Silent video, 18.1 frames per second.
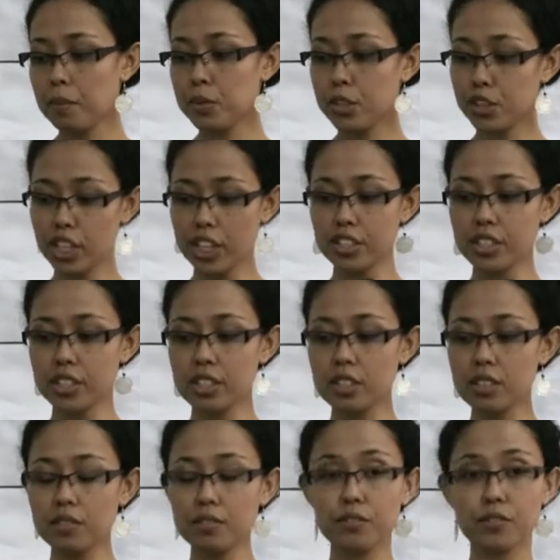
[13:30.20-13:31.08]

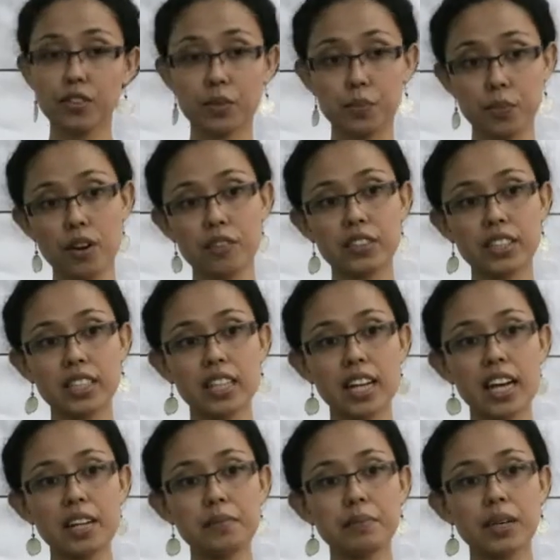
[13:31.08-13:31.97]
projection for
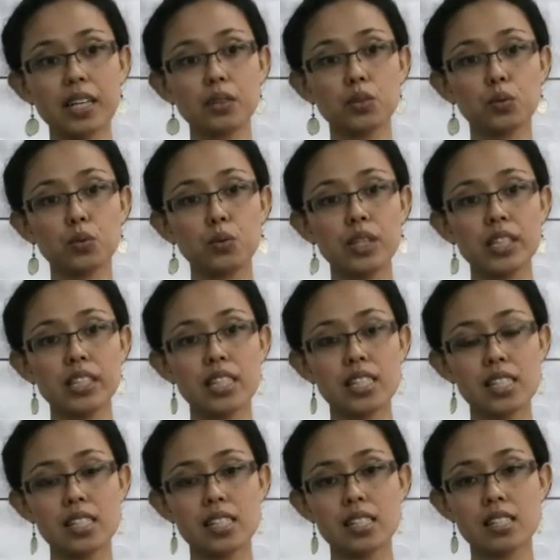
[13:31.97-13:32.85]
poverty line, but
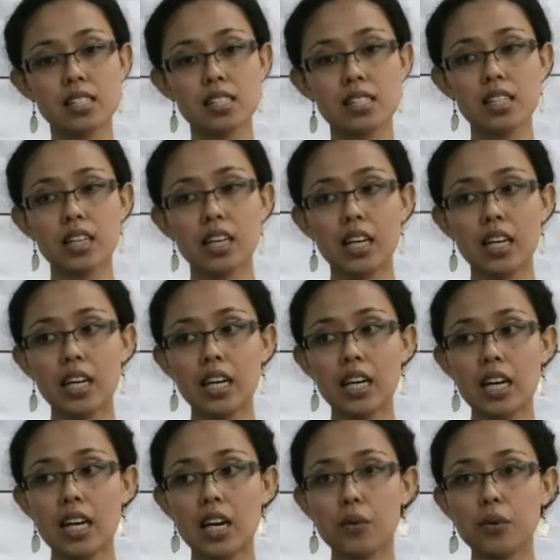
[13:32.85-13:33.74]

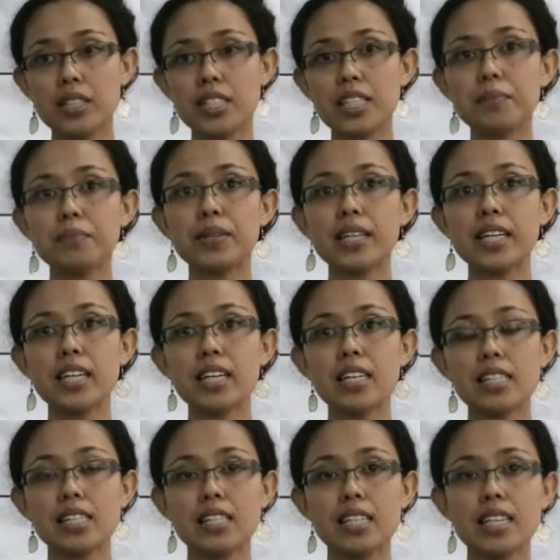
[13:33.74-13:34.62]
we
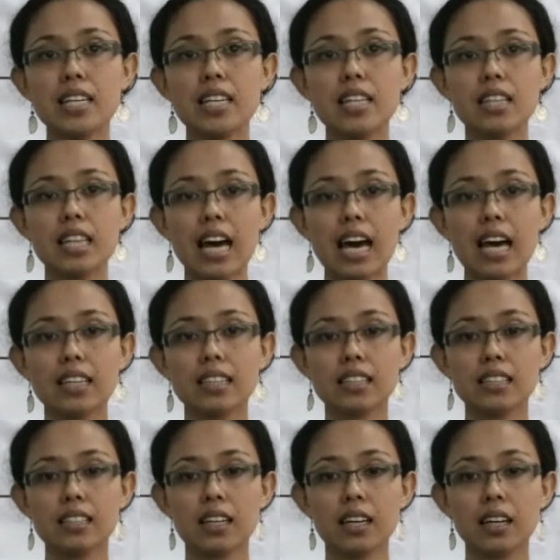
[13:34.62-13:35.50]
simply see
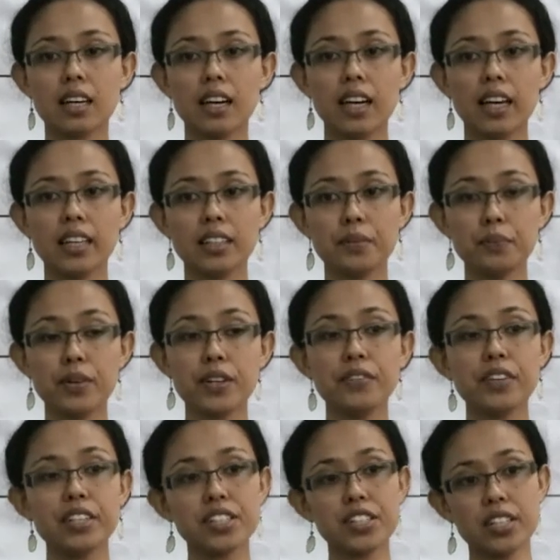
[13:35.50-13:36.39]
that in the
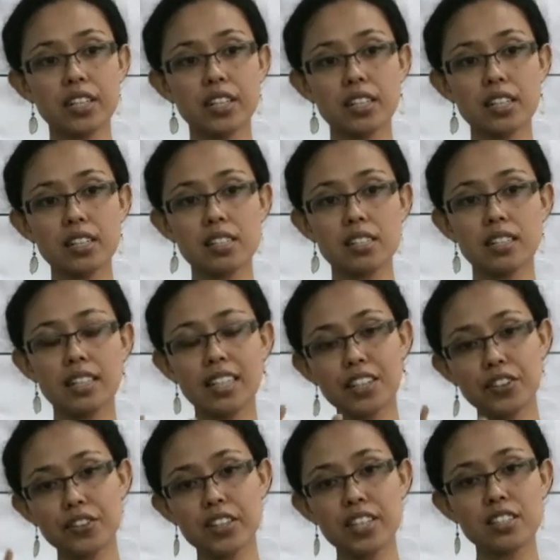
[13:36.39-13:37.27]
previous years, the
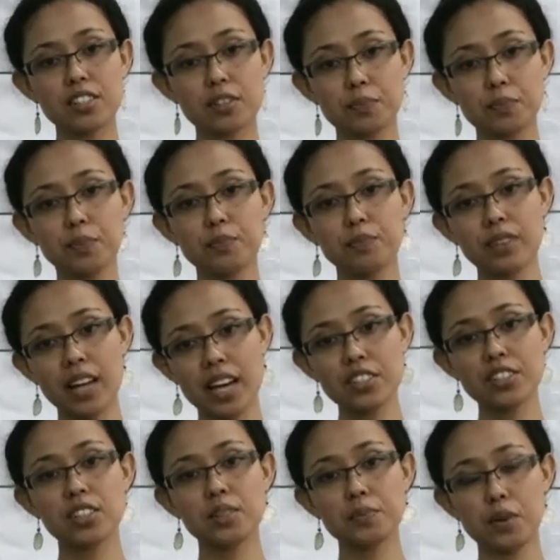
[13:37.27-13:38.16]
increase of
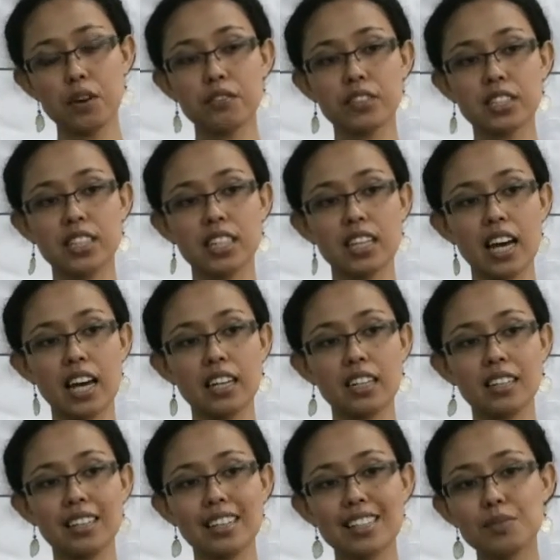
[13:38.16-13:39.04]
national poverty
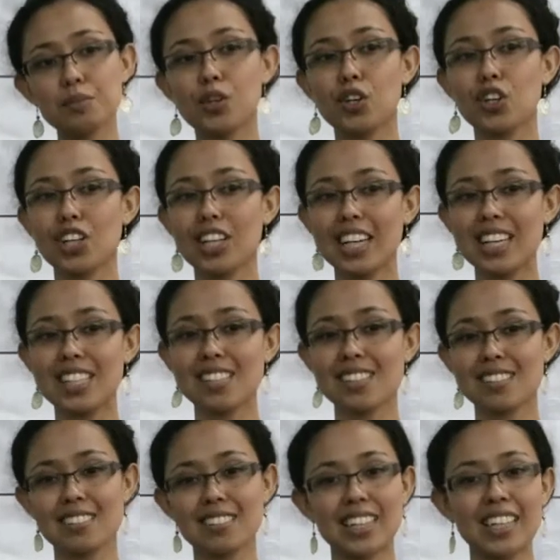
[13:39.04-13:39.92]
line is more or
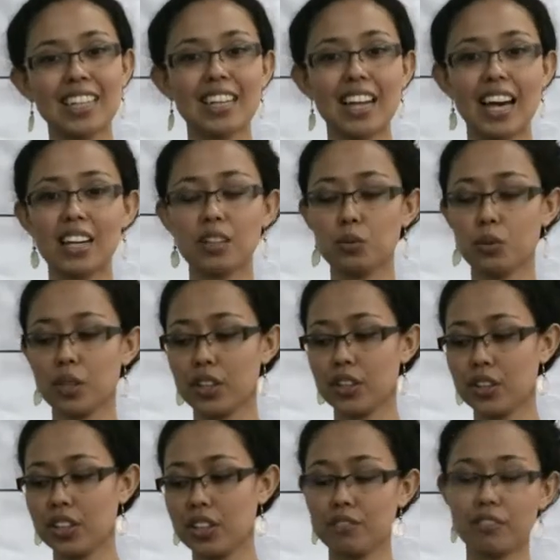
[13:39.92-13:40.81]
less in line
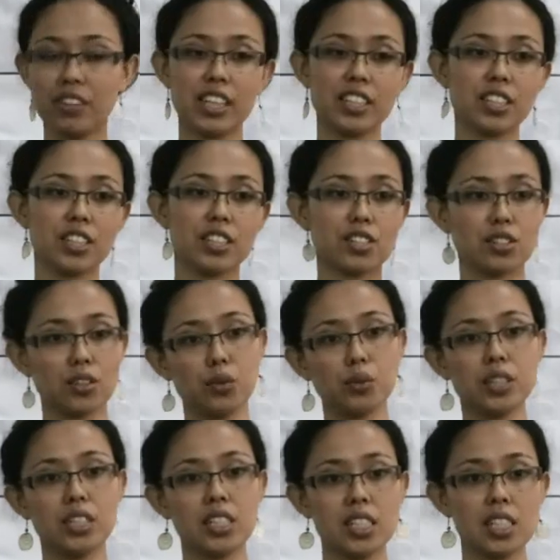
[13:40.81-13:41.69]
with inflation,
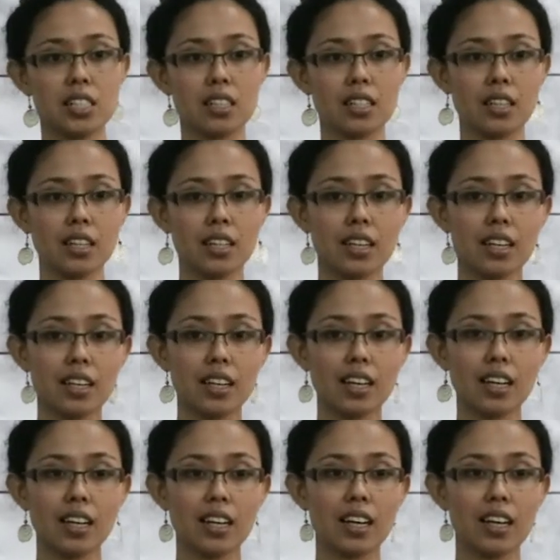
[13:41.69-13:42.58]
so we just
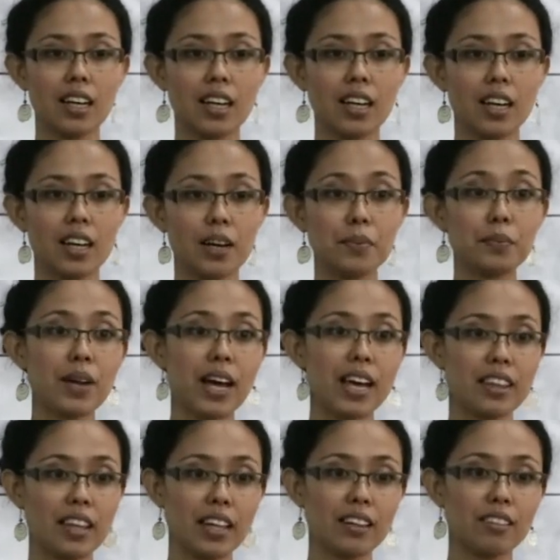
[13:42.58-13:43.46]

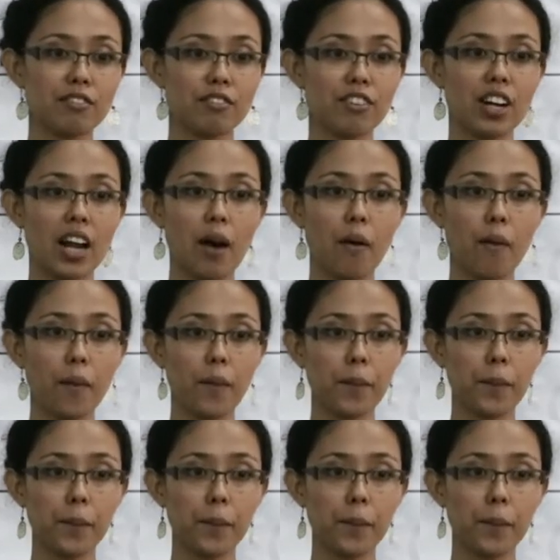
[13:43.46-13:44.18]
apply that for now.